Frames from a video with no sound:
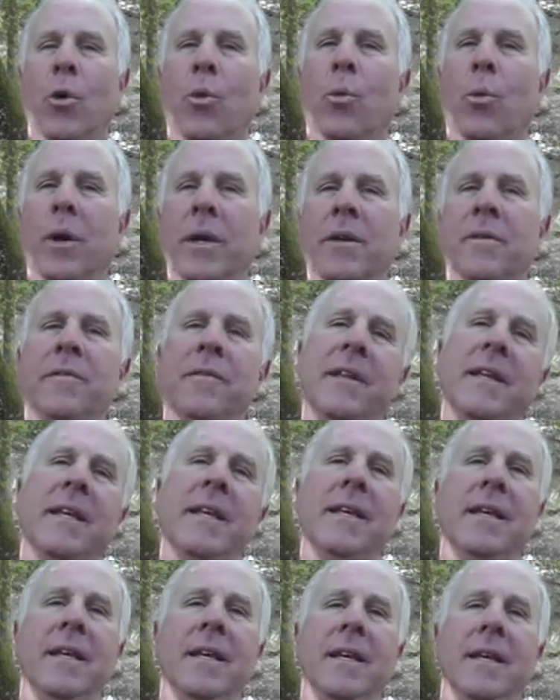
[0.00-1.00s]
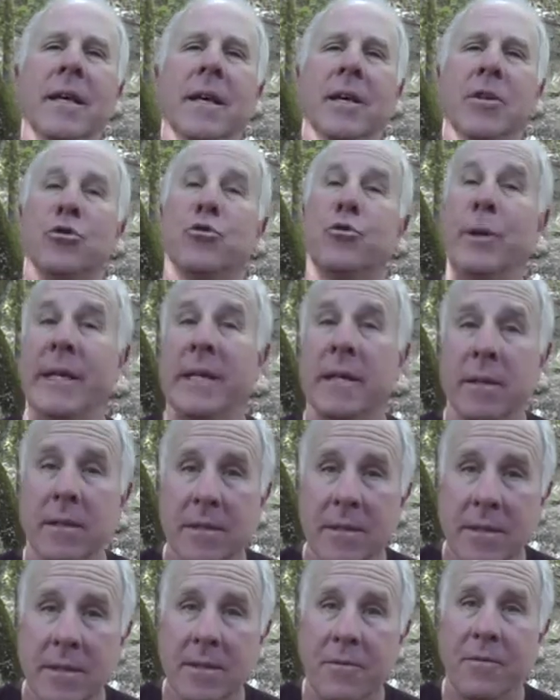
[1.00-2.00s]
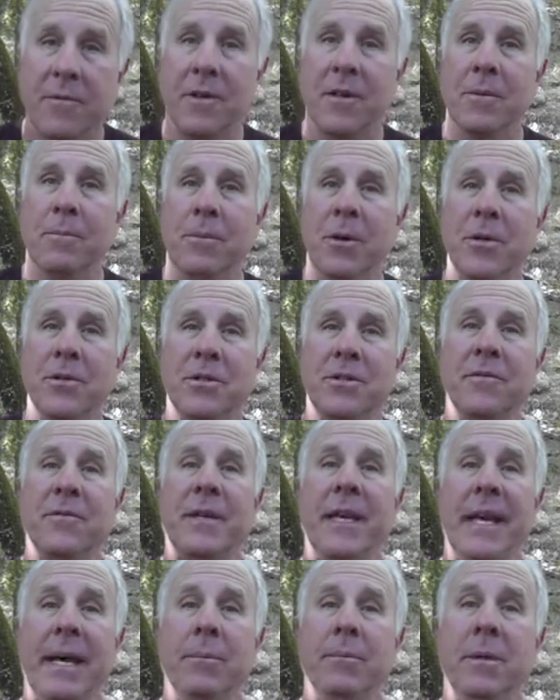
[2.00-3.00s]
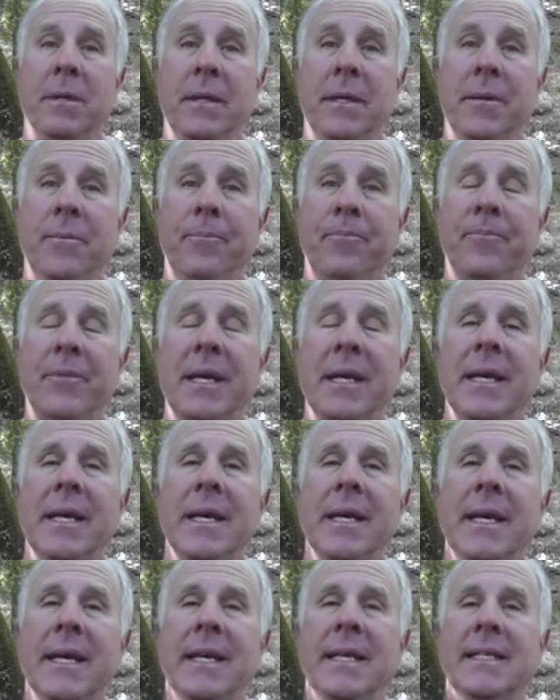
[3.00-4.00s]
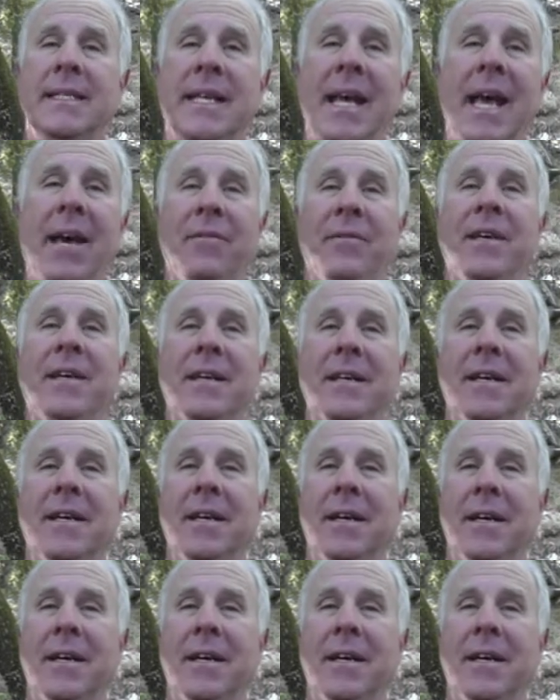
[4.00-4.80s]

one of the triggers for compulsive gambling is having